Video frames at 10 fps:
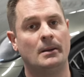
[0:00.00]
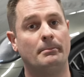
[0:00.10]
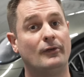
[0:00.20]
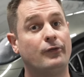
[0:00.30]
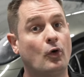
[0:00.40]

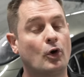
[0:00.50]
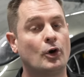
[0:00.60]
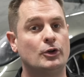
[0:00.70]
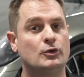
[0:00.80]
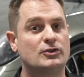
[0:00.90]

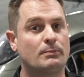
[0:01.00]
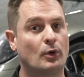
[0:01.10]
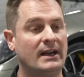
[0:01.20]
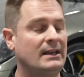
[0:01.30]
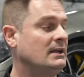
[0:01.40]
before you
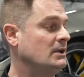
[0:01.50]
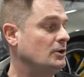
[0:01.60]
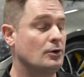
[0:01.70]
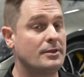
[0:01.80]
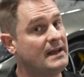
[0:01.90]
spray
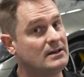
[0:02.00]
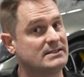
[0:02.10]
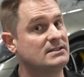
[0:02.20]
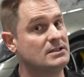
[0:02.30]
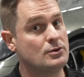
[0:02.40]
your
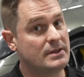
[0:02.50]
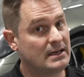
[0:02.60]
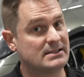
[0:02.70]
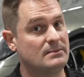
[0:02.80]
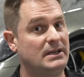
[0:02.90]
1,000 to
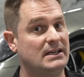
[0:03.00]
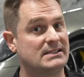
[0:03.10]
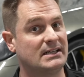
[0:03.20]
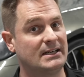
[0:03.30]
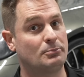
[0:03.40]
2,000
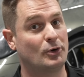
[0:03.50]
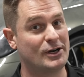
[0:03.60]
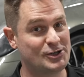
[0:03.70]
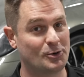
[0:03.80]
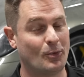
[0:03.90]
PSI
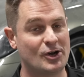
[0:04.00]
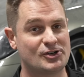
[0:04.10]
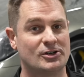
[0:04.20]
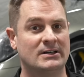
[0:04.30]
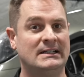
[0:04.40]
pressure
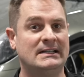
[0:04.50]
washer